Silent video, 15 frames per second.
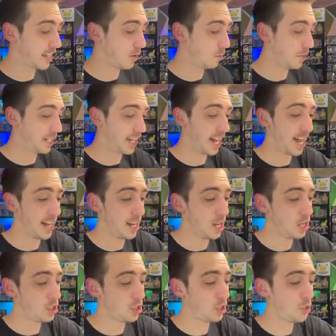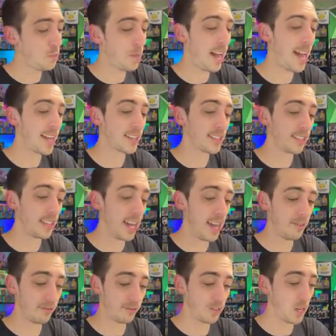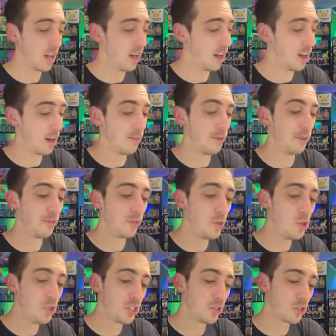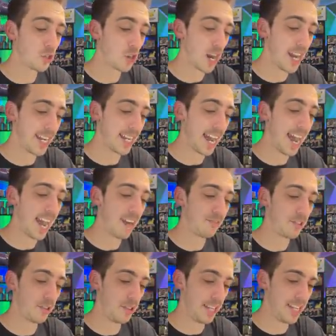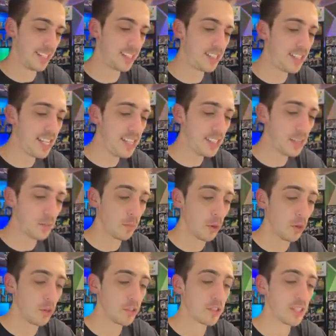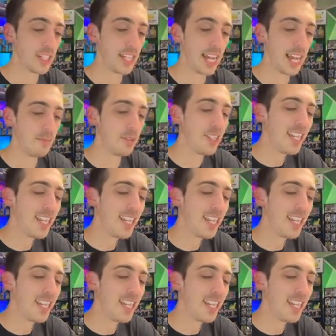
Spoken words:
and we got two packs left of Fusion Strike after this. Decent pulls today, but you